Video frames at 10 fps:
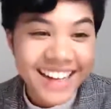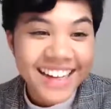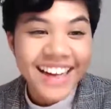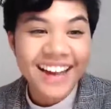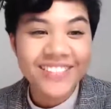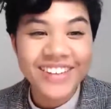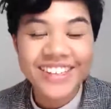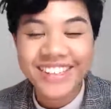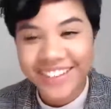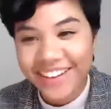I'm
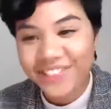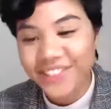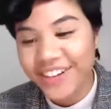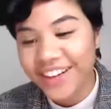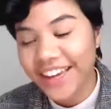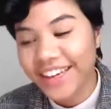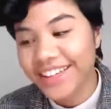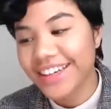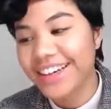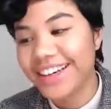really grateful. And
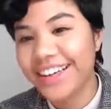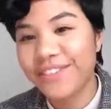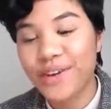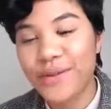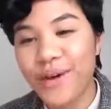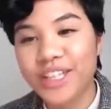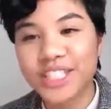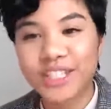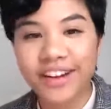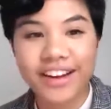if you're
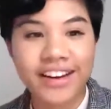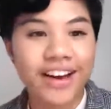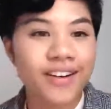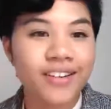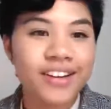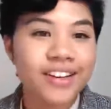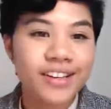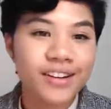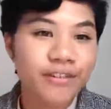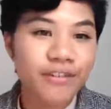watching right now,
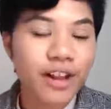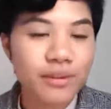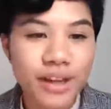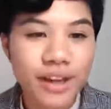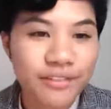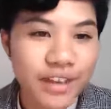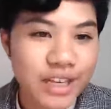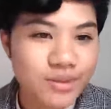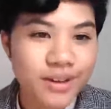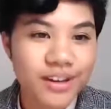follow me on
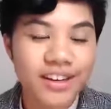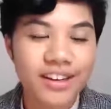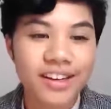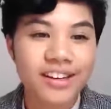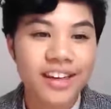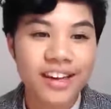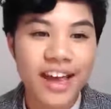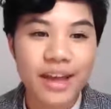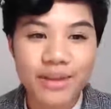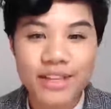Facebook and
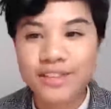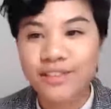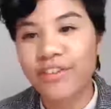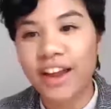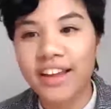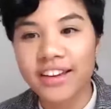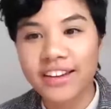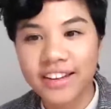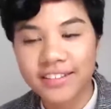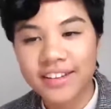add me as a friend,
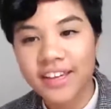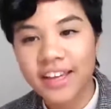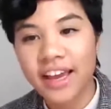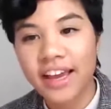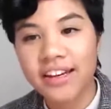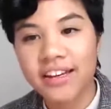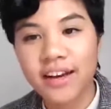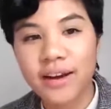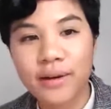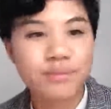and
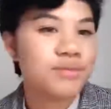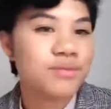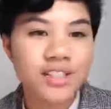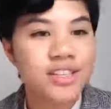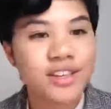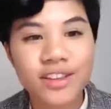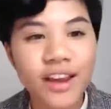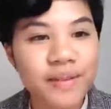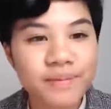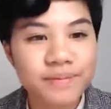I'll see you there.